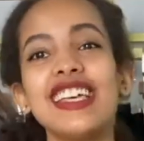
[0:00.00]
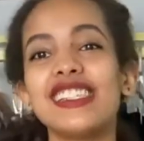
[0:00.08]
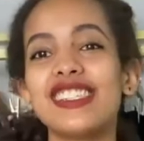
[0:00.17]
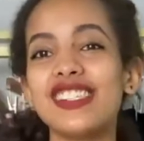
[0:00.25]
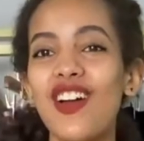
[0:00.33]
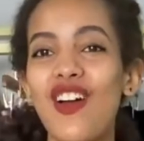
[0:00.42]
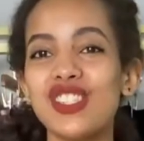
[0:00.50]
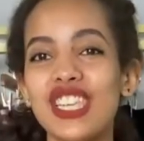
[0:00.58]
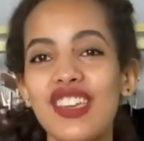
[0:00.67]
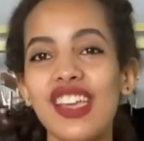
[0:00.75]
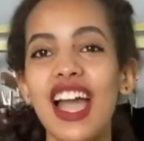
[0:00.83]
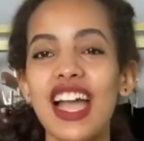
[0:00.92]
So I'll
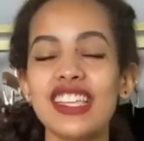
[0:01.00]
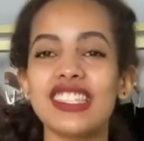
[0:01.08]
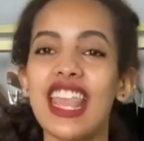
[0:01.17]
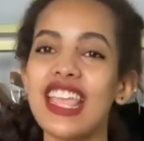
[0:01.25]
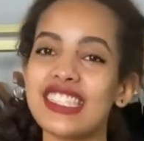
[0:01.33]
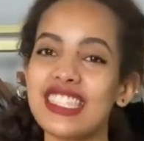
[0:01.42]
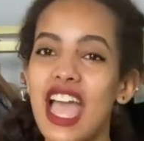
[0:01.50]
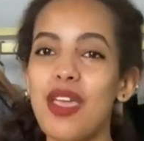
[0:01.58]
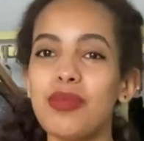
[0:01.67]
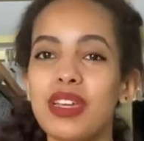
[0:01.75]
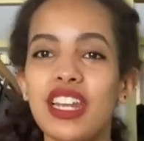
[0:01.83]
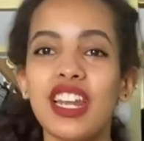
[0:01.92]
see you guys next
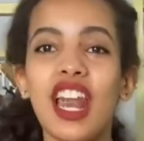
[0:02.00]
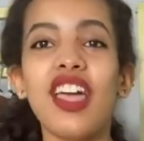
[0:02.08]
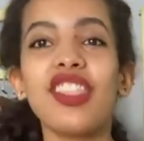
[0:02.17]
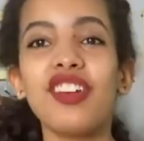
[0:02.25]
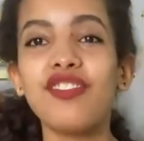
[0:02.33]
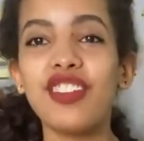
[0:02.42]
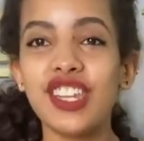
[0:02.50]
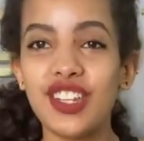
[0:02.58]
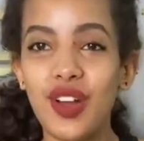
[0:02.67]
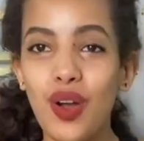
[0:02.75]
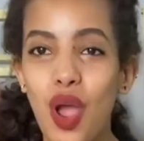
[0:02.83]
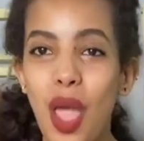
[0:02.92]
time in another
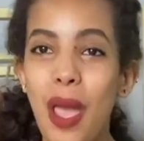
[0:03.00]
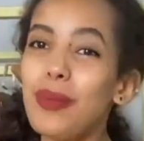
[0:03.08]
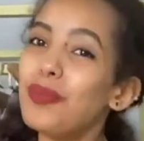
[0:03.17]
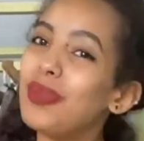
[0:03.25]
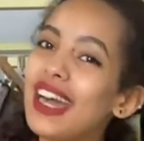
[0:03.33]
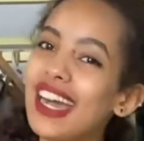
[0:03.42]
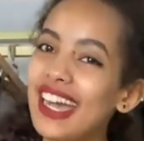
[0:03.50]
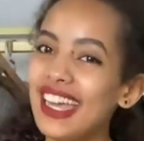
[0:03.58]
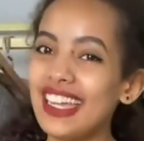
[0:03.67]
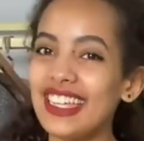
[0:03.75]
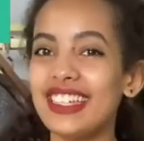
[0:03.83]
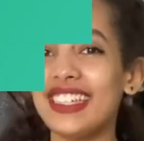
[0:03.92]
video. Bye!